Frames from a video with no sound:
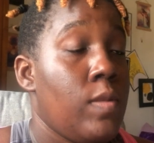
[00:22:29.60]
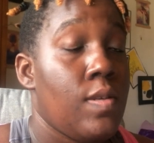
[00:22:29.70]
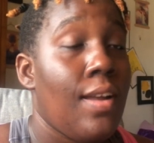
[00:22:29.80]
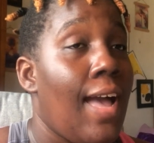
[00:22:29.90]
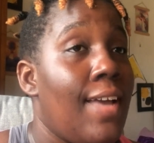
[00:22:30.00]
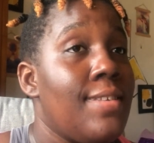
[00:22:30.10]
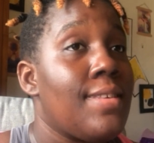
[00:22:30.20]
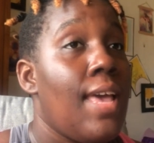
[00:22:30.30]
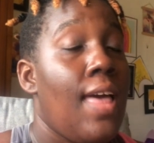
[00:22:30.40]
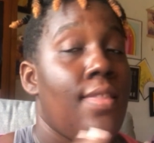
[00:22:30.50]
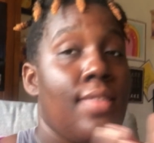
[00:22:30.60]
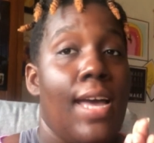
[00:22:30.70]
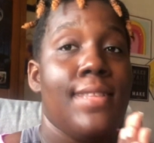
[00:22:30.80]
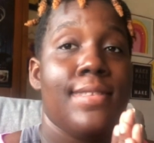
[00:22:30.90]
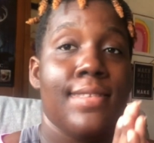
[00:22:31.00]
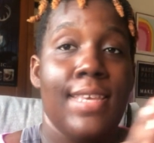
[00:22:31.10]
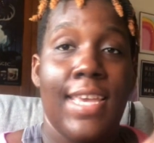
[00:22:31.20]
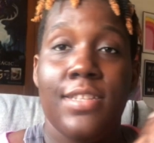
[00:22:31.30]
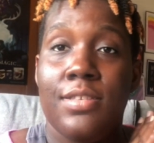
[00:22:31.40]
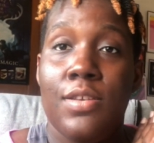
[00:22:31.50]
So guys, that's
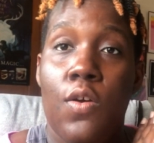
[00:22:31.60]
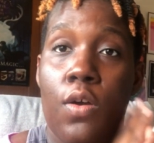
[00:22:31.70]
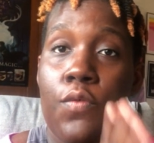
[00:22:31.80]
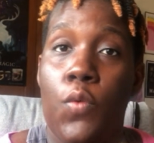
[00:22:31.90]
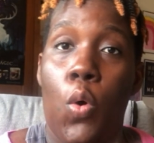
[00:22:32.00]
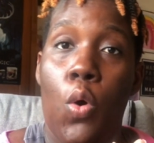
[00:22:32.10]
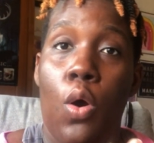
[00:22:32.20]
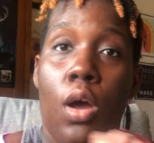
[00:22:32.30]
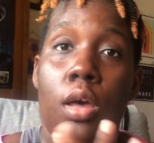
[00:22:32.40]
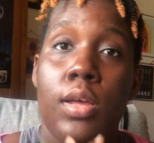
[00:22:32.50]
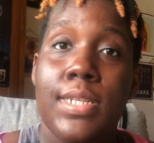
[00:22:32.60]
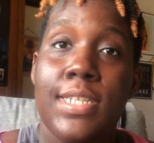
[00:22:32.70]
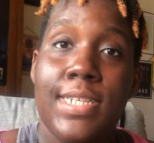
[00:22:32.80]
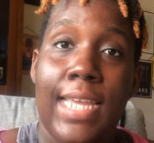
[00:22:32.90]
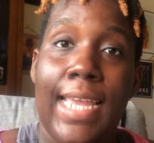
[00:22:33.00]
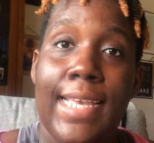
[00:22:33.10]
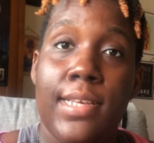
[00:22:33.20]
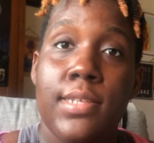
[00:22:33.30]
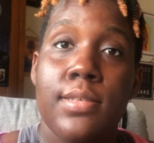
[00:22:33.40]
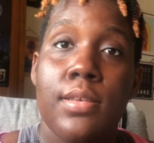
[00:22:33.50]
it for
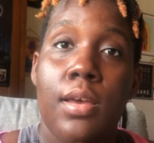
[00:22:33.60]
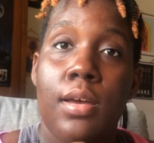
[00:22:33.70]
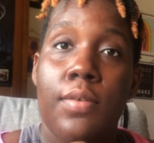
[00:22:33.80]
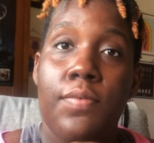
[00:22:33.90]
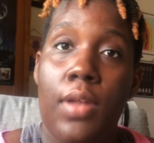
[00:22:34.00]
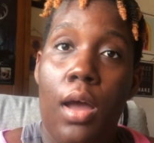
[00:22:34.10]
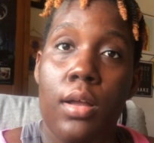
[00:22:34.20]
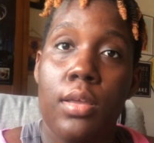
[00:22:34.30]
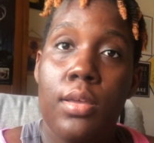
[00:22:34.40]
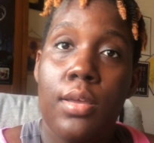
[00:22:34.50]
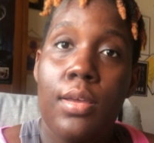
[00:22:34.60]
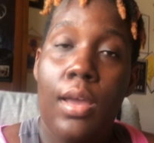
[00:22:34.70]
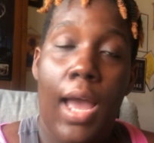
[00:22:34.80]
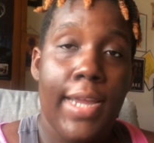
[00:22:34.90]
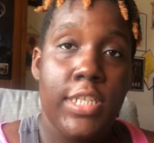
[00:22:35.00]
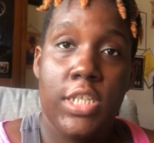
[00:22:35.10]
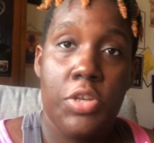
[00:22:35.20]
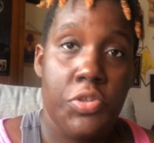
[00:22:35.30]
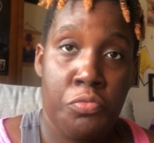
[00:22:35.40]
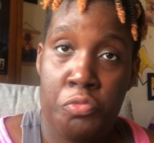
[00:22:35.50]
today's vlog. I
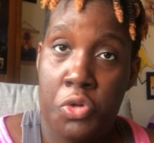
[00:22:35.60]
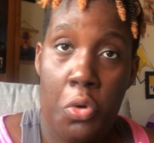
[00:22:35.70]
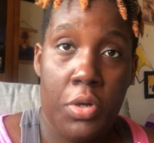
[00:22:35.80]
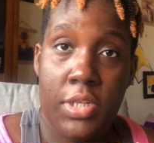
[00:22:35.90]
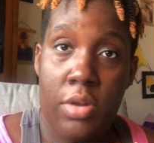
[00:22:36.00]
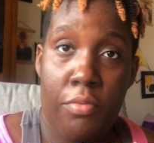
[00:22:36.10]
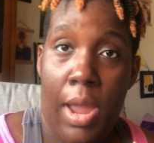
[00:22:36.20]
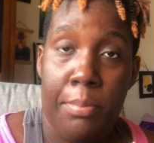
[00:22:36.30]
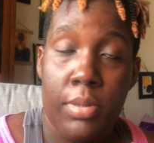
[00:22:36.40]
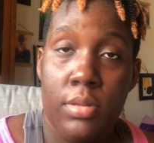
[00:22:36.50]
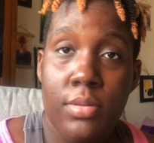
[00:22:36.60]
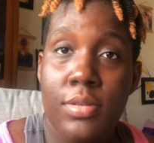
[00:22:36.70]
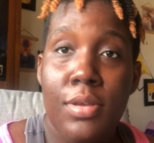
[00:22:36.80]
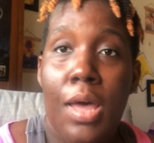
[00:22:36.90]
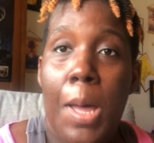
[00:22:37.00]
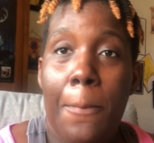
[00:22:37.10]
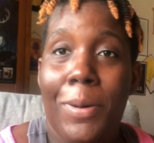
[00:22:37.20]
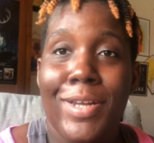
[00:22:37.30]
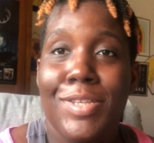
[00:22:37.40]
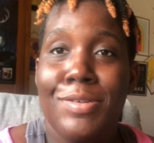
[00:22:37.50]
just talked and rambled,
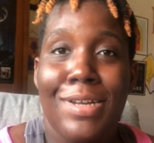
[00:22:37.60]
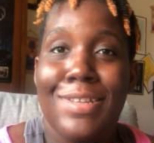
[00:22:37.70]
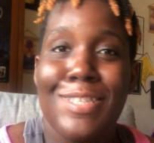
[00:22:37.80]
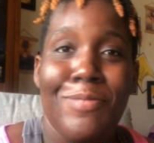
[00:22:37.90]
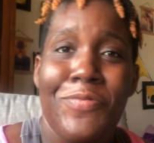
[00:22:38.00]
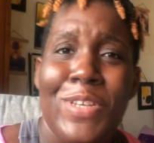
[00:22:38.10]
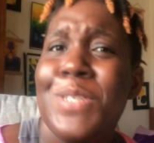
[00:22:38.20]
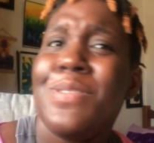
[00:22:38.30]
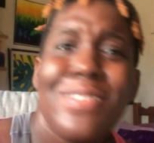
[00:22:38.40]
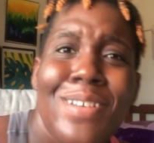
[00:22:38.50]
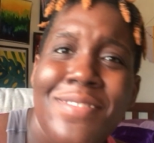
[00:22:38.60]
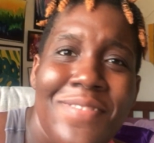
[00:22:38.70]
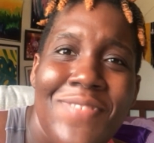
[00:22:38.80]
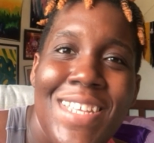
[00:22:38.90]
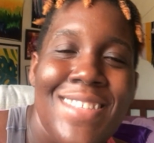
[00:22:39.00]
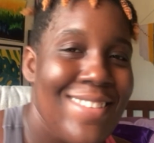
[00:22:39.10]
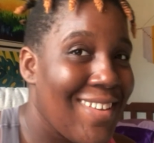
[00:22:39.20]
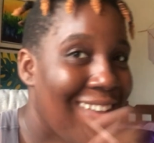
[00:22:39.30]
but you got some visuals out of it.